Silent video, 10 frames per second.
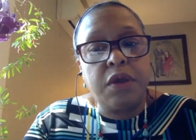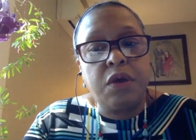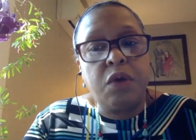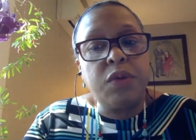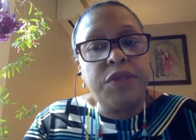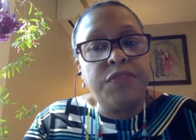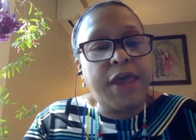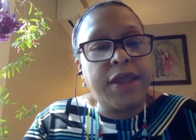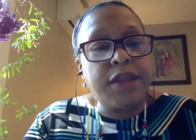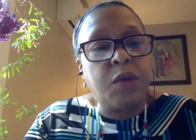Only
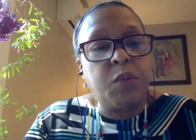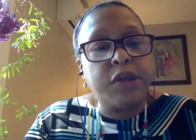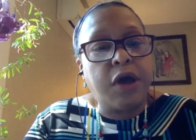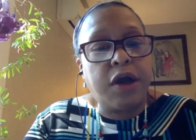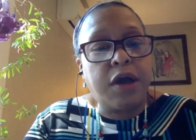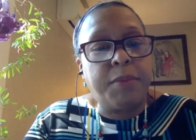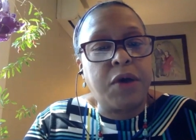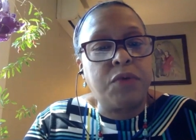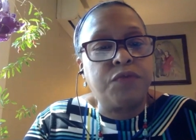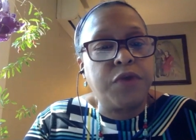then can we talk
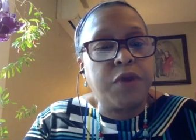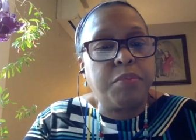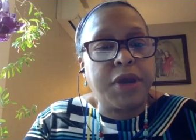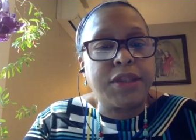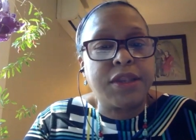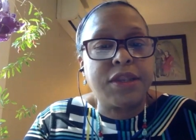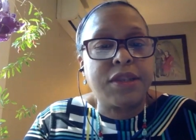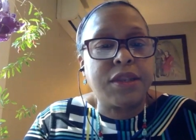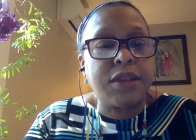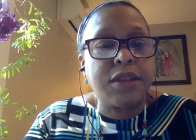about fair prices
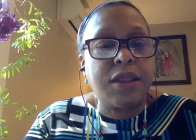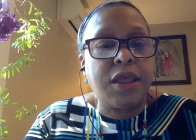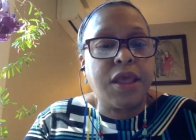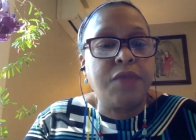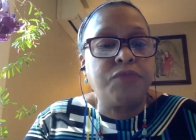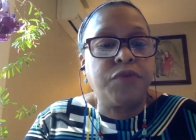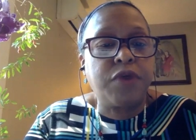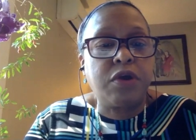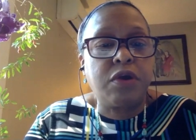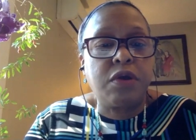and
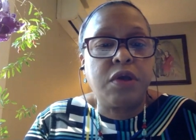fair